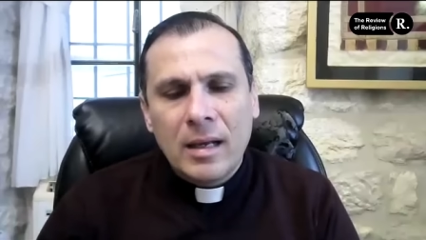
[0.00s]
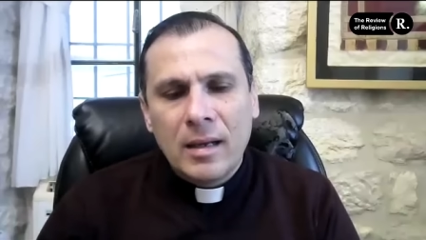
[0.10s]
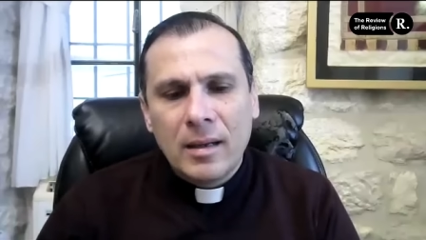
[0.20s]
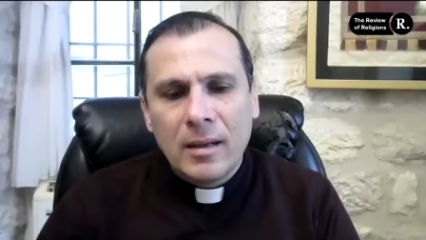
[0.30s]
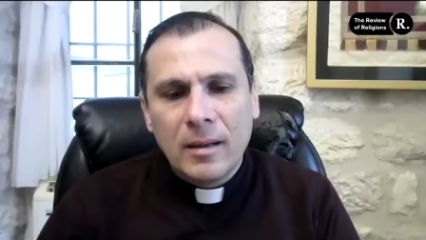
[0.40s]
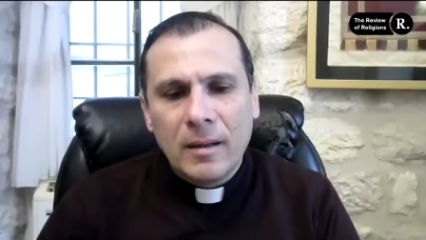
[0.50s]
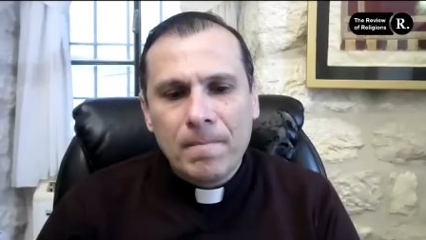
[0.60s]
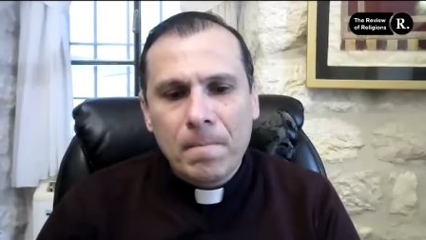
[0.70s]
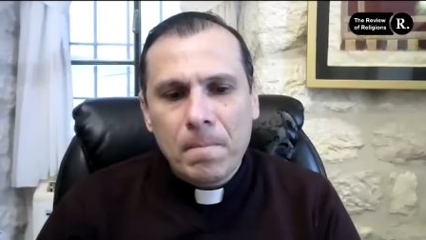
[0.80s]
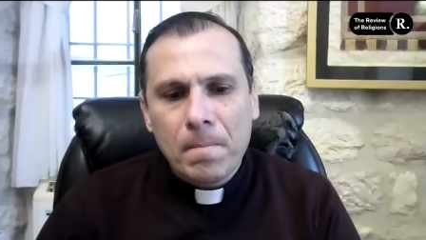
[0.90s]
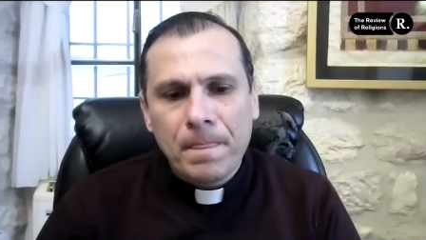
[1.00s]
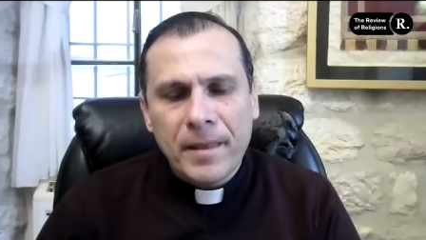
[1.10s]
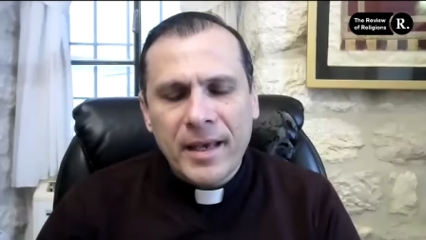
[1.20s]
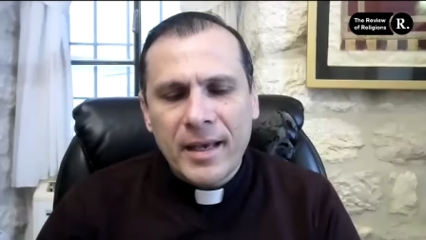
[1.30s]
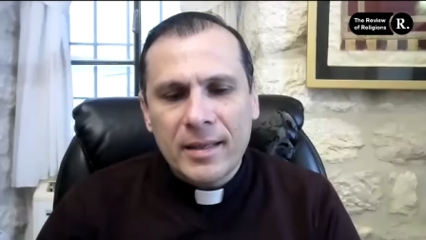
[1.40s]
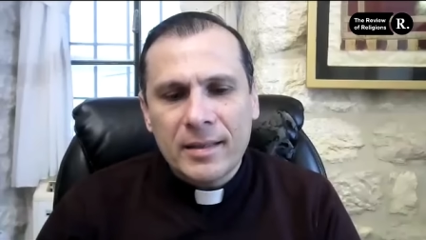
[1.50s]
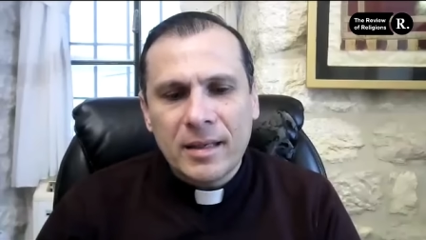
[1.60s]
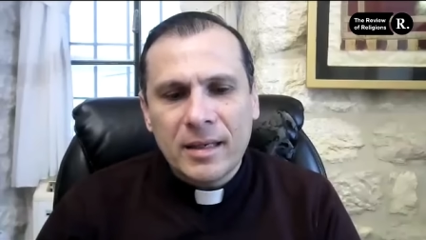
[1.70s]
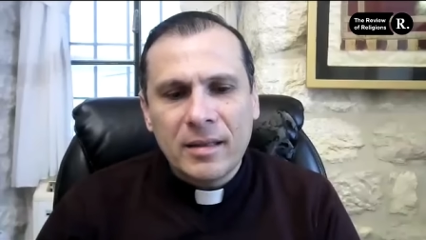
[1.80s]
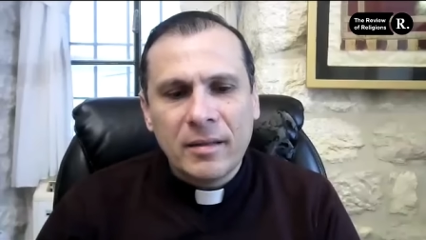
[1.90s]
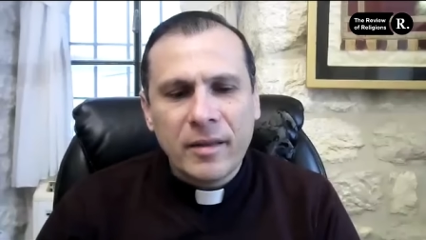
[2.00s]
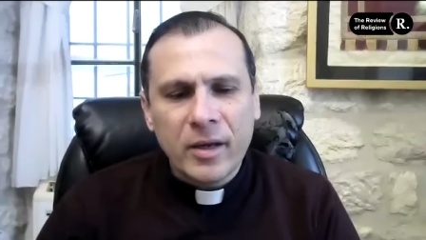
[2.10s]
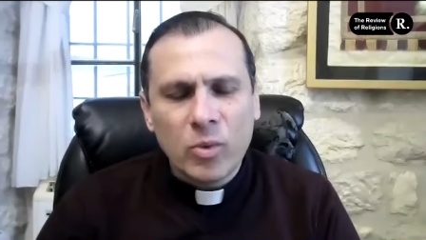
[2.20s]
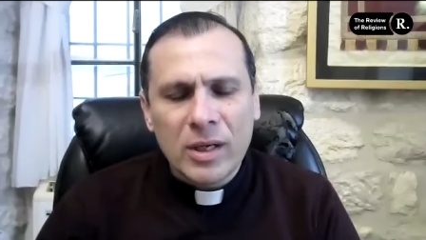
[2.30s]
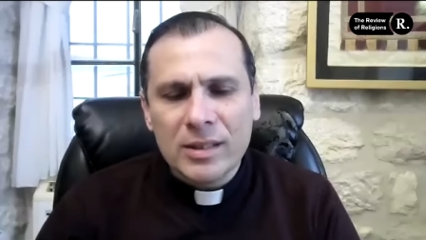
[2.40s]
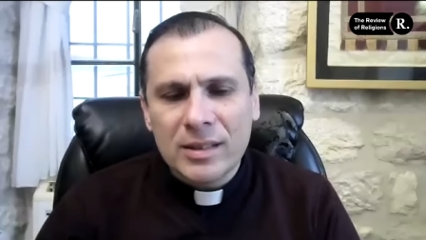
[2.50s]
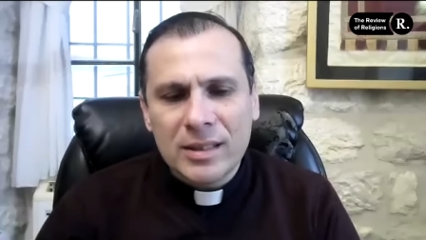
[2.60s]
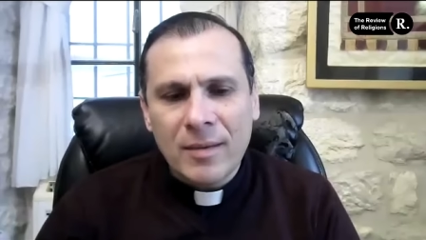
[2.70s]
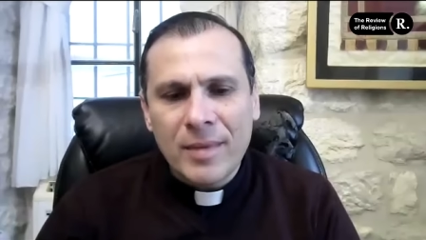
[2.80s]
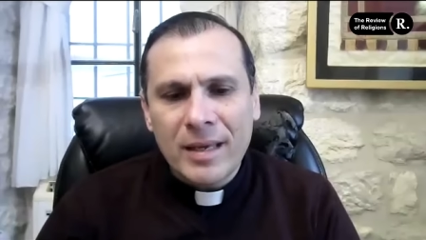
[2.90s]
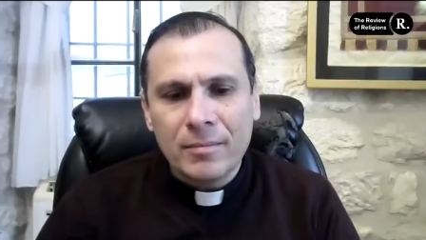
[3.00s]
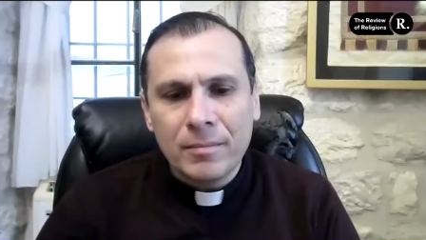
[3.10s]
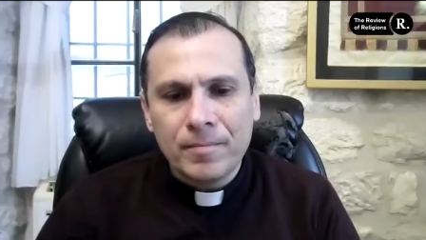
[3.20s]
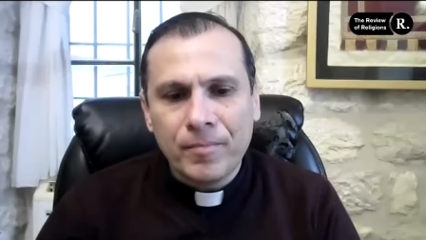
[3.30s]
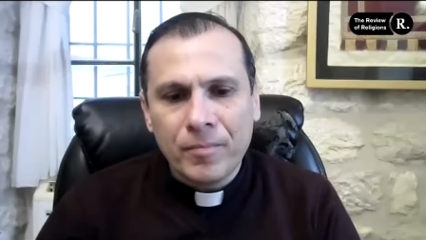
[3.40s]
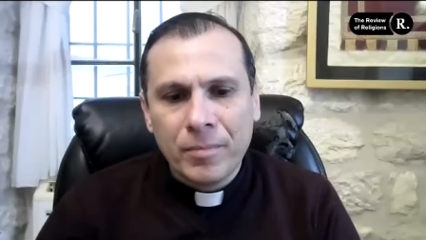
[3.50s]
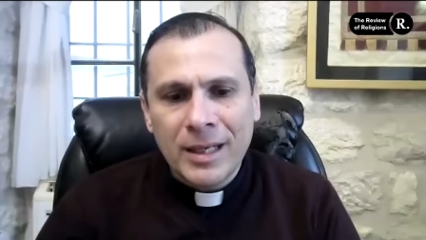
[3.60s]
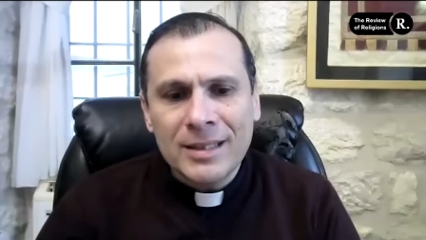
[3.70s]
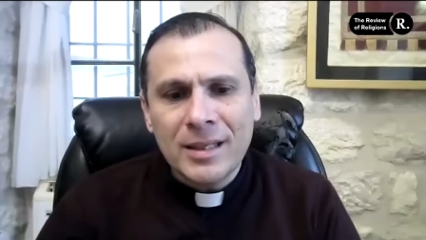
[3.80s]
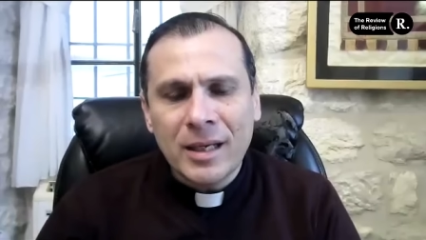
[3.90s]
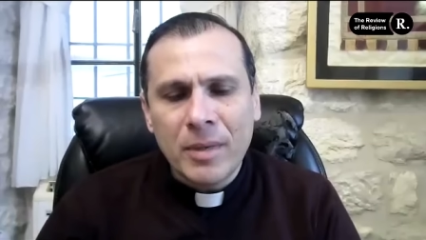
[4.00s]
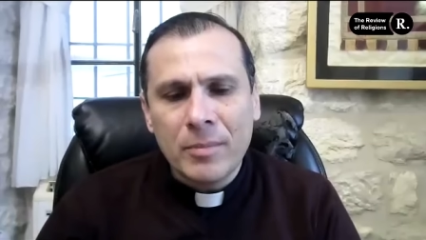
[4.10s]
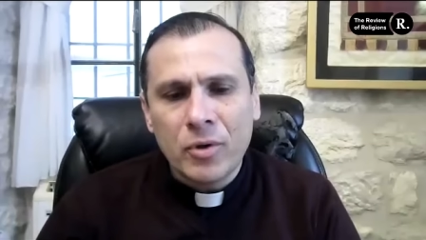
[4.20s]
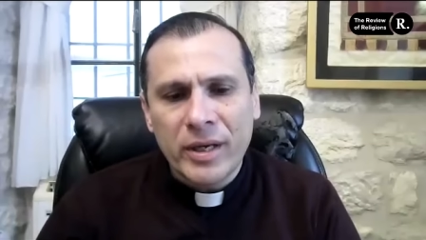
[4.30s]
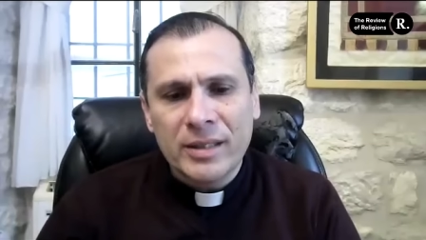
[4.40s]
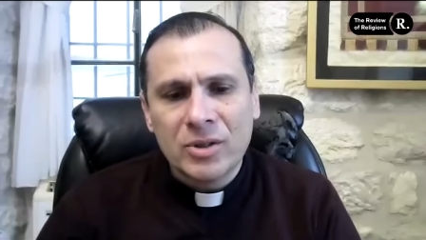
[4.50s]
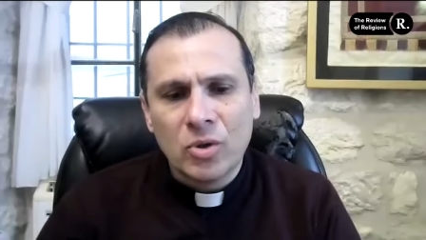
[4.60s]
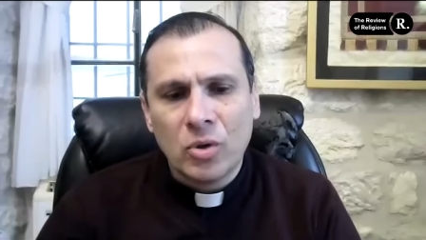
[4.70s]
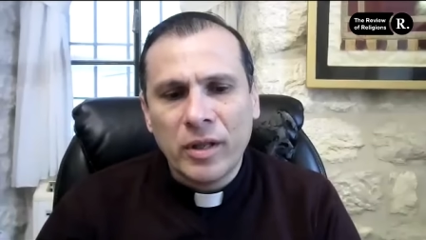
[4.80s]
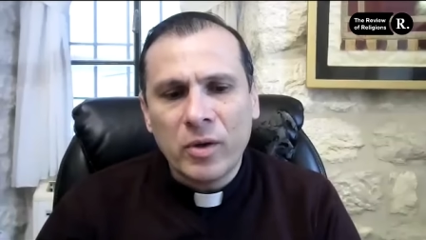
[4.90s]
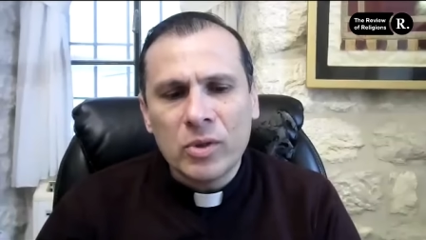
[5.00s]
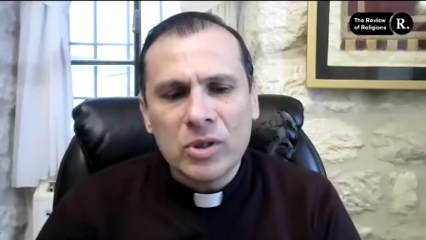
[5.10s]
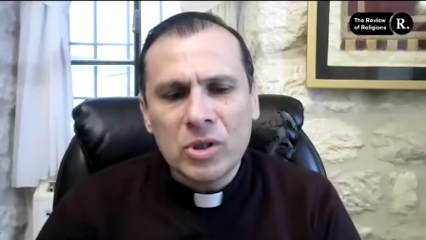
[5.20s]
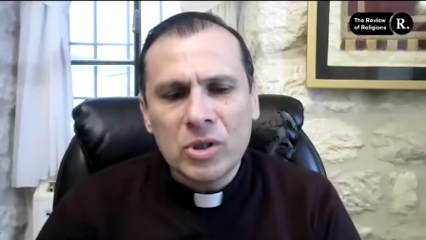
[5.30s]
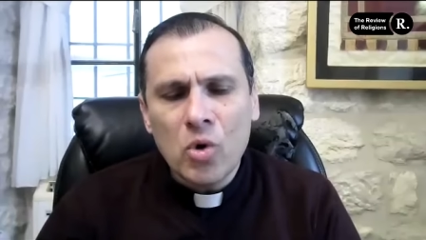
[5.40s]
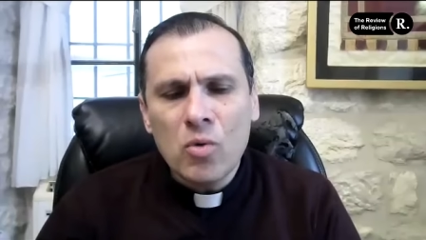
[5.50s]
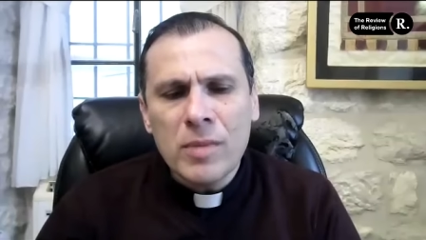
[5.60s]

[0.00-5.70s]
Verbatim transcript: Uh, and there was, I mean, bless her memory and soul, there was so